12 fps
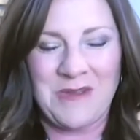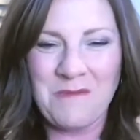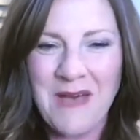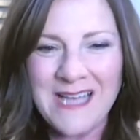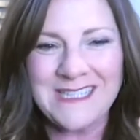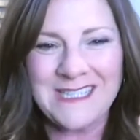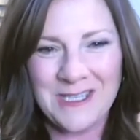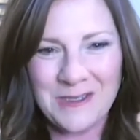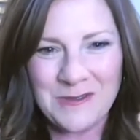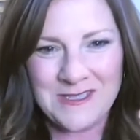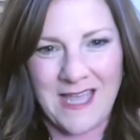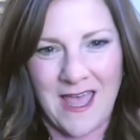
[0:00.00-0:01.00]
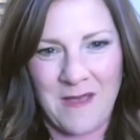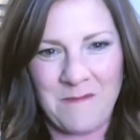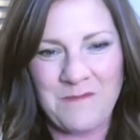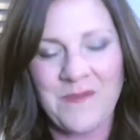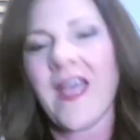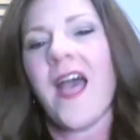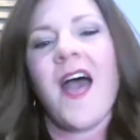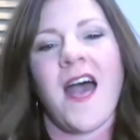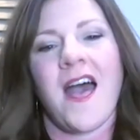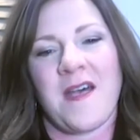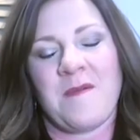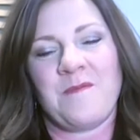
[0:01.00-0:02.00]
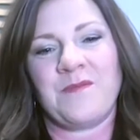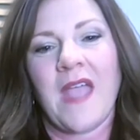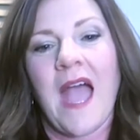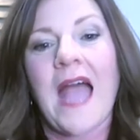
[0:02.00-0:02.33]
You must use them. Um,